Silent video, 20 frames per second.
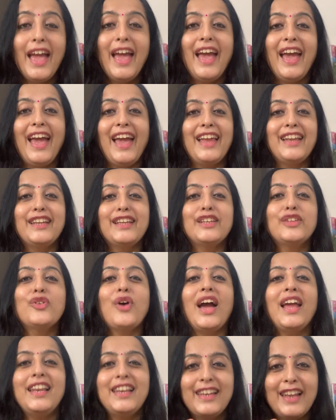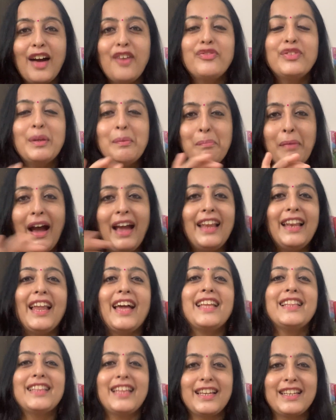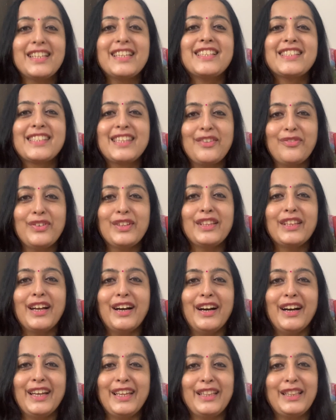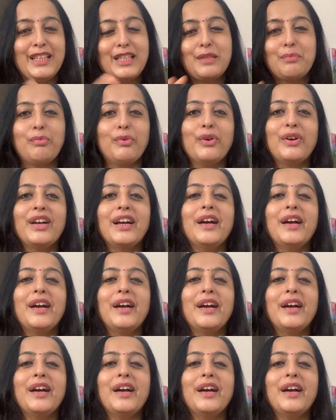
and I love the byline that he's given in this book,